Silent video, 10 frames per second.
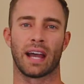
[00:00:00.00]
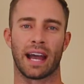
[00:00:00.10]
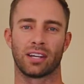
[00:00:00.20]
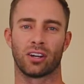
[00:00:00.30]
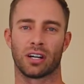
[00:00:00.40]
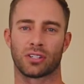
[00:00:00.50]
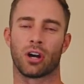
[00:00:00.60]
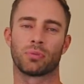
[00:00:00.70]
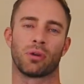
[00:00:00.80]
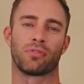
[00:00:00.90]
Hey guys,
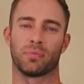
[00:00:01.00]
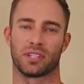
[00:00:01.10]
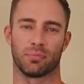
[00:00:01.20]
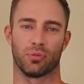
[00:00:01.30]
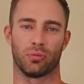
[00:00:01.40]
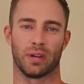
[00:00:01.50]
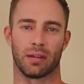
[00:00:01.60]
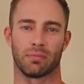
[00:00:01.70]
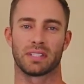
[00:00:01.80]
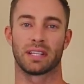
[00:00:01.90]
I'm Tom from Mr. Poolman.
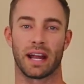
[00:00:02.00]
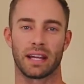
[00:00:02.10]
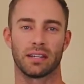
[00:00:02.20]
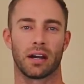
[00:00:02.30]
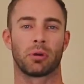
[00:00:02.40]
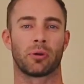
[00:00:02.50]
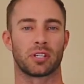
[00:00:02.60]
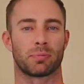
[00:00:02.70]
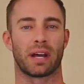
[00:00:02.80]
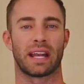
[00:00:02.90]
Today, I'm going to
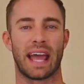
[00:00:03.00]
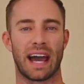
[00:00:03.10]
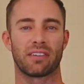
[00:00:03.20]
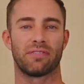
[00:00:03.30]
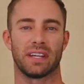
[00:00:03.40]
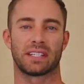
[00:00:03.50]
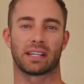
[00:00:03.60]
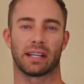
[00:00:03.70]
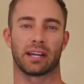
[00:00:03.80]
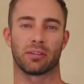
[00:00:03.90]
explain how to fix
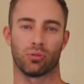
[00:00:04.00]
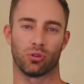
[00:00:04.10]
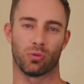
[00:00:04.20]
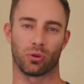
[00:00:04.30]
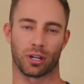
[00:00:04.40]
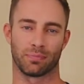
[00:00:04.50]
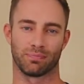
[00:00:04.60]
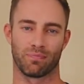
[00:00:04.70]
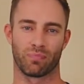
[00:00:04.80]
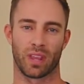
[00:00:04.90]
cloudy pool water.
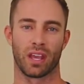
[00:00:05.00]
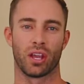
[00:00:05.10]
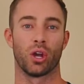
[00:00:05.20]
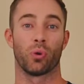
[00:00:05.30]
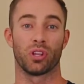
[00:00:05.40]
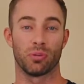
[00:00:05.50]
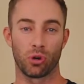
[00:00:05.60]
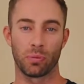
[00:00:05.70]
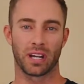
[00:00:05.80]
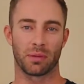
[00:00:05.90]
When your pool
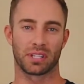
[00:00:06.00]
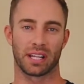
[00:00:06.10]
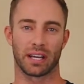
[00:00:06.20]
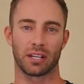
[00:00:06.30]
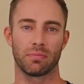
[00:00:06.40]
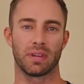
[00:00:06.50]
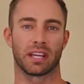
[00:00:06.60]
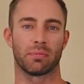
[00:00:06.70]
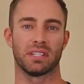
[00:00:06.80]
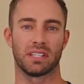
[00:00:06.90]
becomes cloudy, it
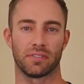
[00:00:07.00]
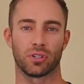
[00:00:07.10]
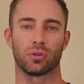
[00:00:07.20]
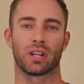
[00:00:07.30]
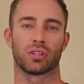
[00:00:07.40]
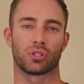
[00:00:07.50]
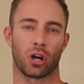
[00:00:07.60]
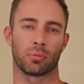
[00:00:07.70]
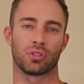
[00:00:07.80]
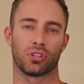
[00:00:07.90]
can be difficult and a
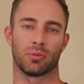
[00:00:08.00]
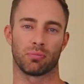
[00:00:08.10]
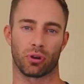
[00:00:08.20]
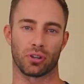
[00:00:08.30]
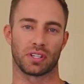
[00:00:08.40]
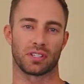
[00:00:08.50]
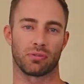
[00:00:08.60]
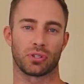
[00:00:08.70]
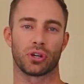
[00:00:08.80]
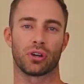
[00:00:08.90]
time-consuming process to
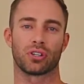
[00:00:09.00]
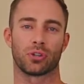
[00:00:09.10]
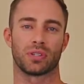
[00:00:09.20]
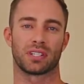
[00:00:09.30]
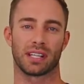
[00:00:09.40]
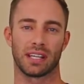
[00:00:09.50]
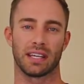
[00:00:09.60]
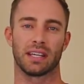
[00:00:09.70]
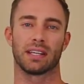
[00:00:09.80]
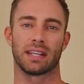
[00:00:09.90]
return it to its
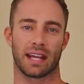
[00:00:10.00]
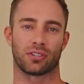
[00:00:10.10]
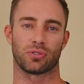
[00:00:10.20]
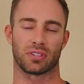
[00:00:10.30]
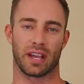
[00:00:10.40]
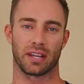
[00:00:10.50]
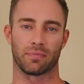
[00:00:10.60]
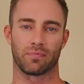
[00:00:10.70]
clear, natural state.